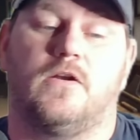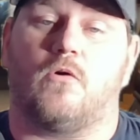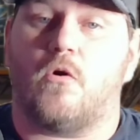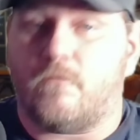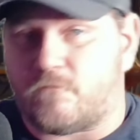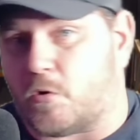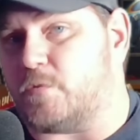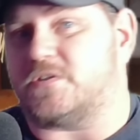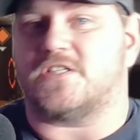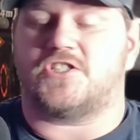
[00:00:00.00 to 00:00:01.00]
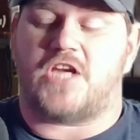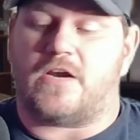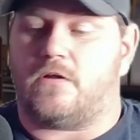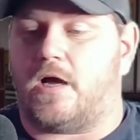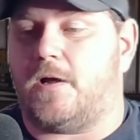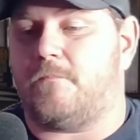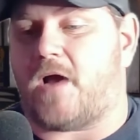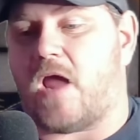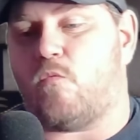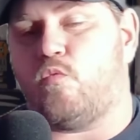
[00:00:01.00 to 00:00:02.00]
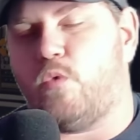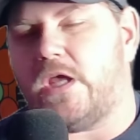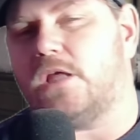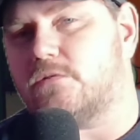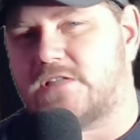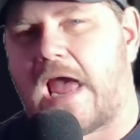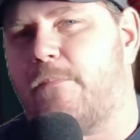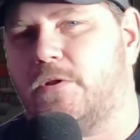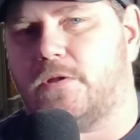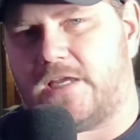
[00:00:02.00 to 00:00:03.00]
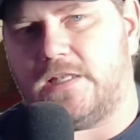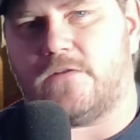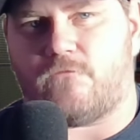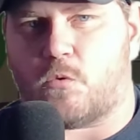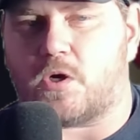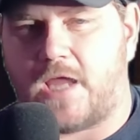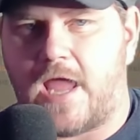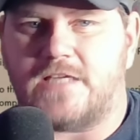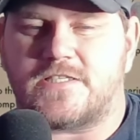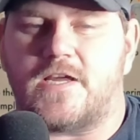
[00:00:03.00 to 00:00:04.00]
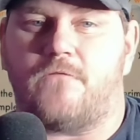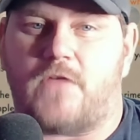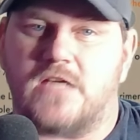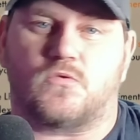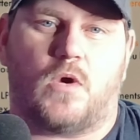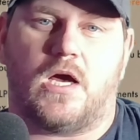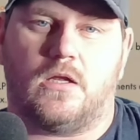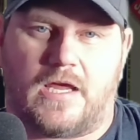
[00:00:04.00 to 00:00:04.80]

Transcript: you know, going forward with this channel, um I will dabble in the 4K stuff as well.